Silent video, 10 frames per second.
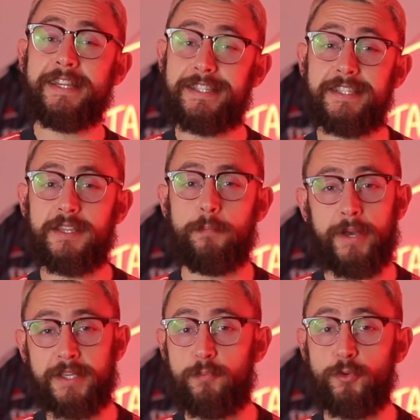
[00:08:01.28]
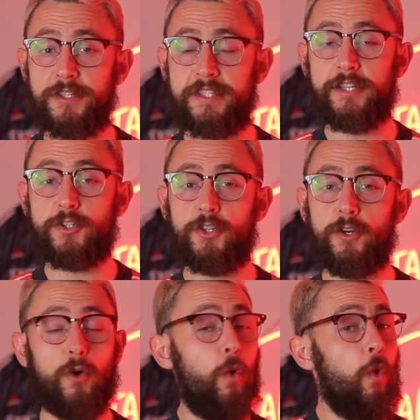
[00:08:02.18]
this is the best Bundesliga
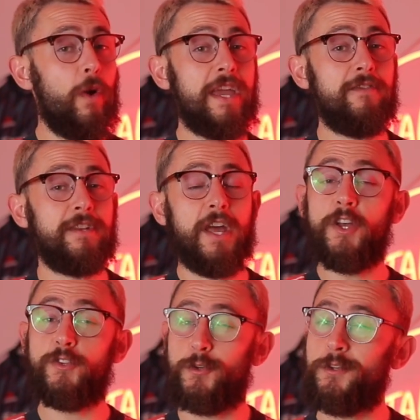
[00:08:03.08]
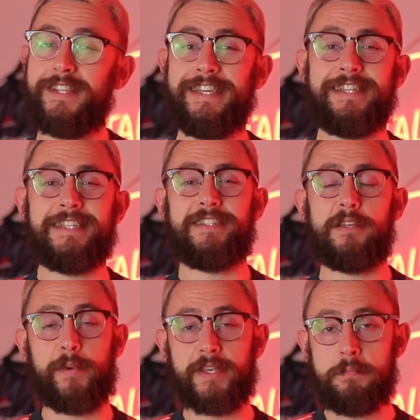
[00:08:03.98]
shirt, or even do you think this is
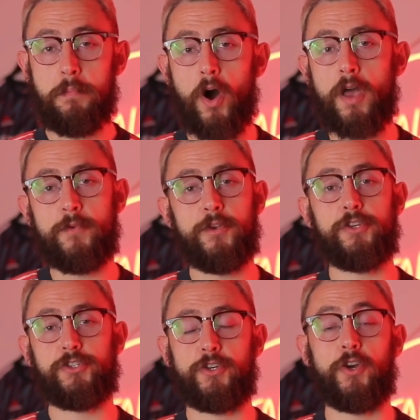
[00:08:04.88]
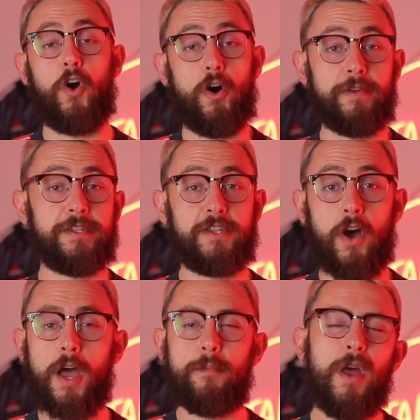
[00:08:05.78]
the best Bayern Munich shirt of its
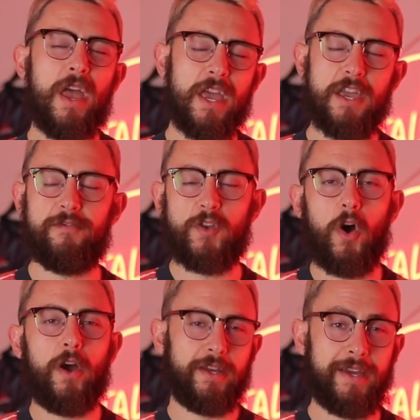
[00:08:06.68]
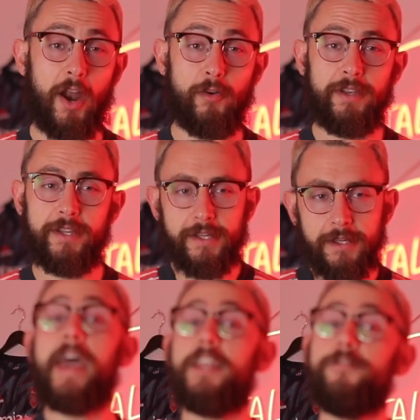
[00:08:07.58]
time, if not currently?
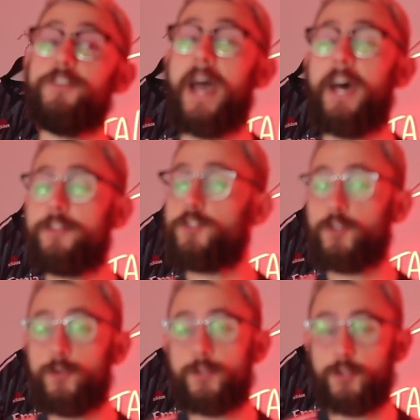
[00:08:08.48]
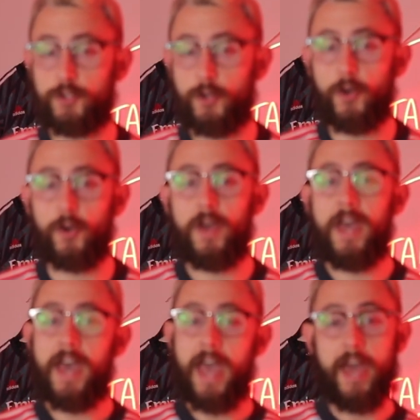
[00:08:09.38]
And if you had to choose a shirt
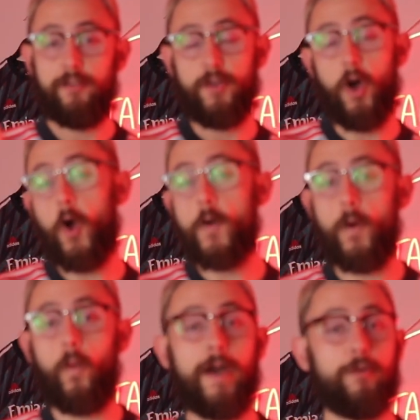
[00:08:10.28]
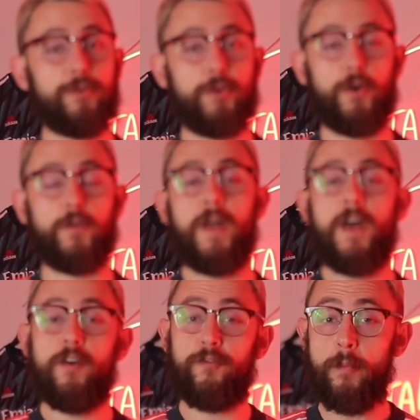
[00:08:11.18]
out of the home, away, or third
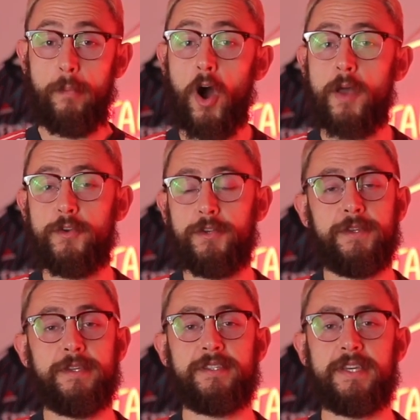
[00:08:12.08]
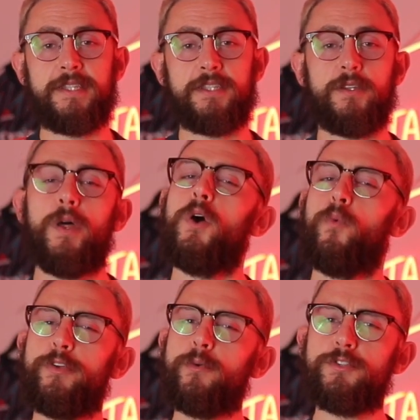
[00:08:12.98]
from Bayern Munich this season,
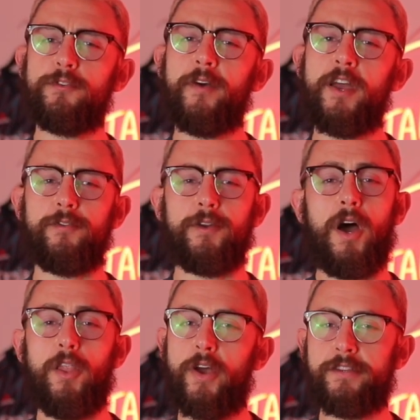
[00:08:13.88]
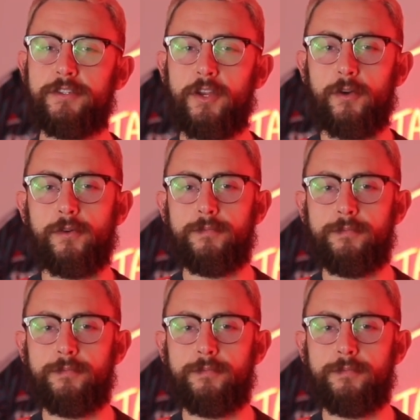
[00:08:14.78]
which one's your favorite? I'd like to know.